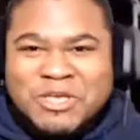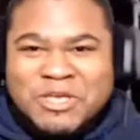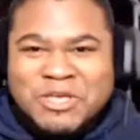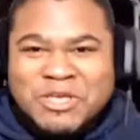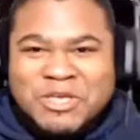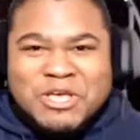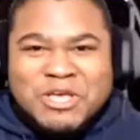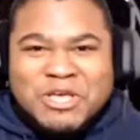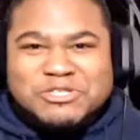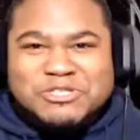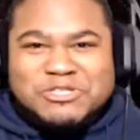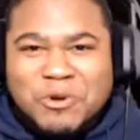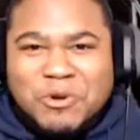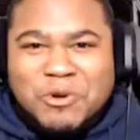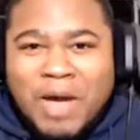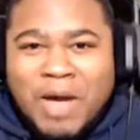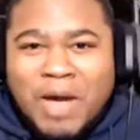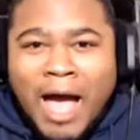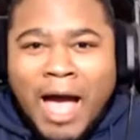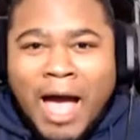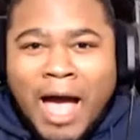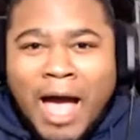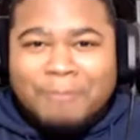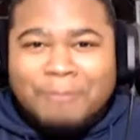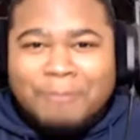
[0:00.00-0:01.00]
So,
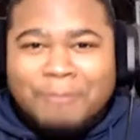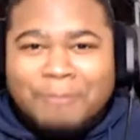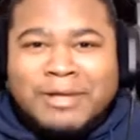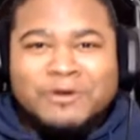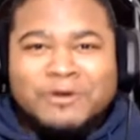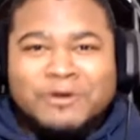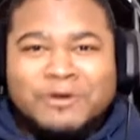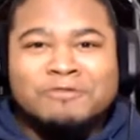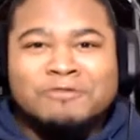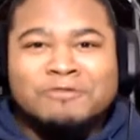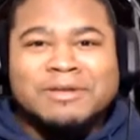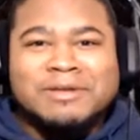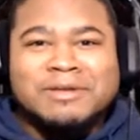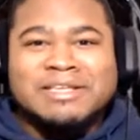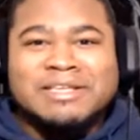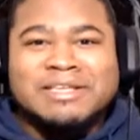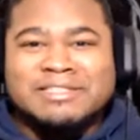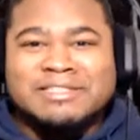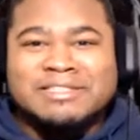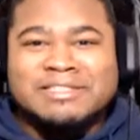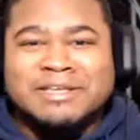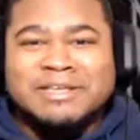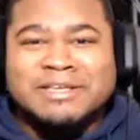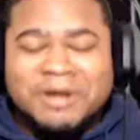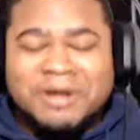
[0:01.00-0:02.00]
I plan on
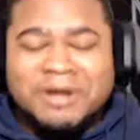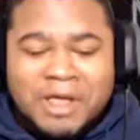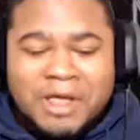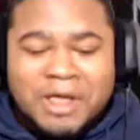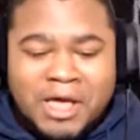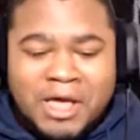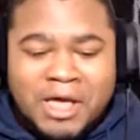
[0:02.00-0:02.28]
releasing